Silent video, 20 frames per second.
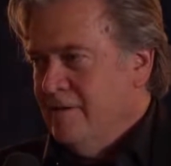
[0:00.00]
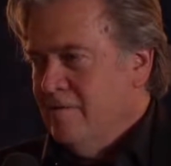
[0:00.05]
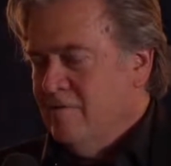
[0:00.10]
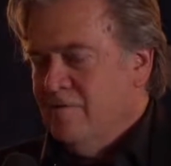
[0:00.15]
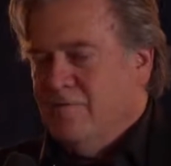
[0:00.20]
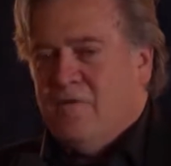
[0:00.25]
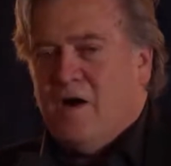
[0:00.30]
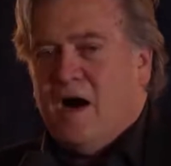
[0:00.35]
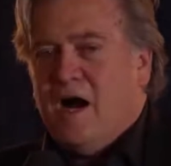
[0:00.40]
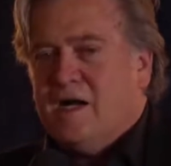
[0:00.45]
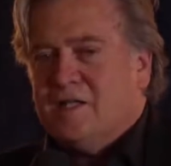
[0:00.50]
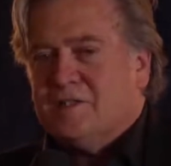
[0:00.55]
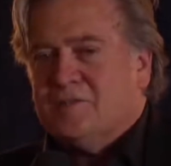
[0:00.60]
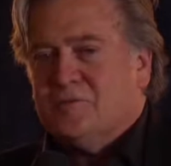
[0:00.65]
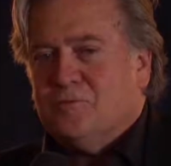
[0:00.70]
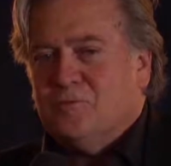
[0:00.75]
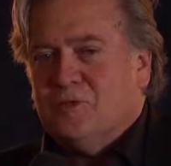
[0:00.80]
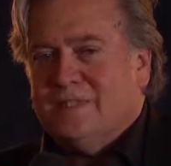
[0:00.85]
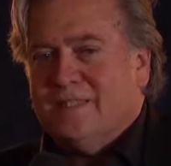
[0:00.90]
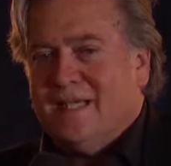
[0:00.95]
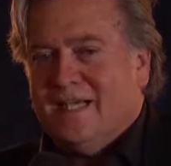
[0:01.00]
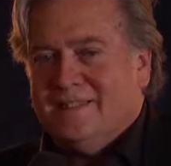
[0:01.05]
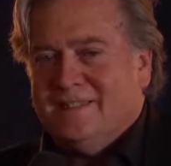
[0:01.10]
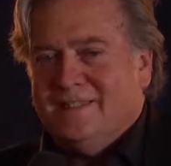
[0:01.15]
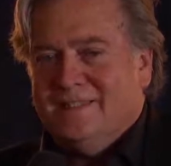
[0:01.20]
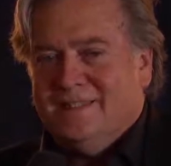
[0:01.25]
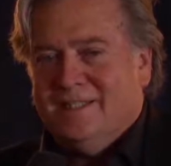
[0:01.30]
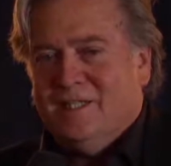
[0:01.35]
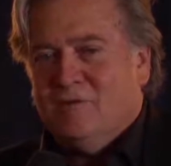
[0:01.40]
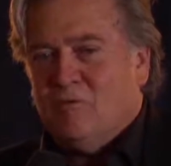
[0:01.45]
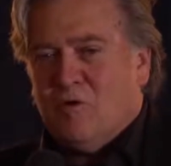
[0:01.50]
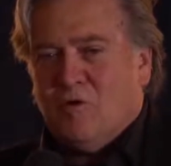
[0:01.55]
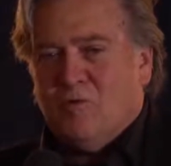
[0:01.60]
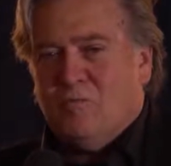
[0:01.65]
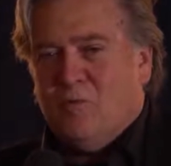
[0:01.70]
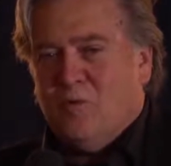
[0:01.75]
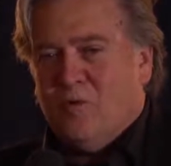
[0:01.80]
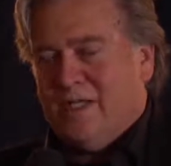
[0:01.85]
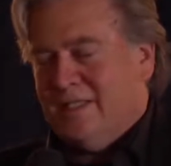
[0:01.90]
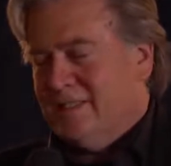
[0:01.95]
Vox was at
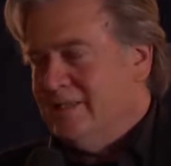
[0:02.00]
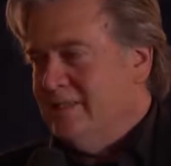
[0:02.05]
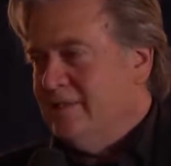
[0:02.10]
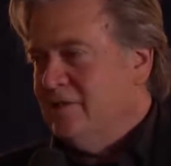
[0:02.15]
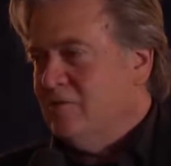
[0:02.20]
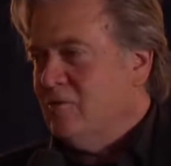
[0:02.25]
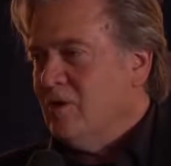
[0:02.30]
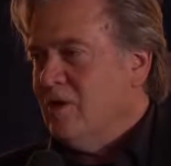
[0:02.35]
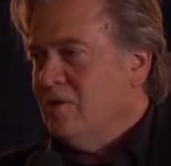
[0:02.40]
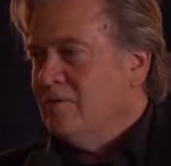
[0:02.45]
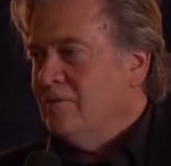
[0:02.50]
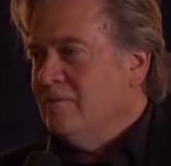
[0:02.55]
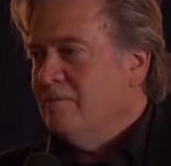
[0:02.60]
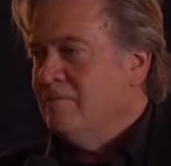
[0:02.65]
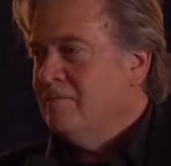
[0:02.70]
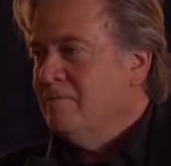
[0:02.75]
0.0.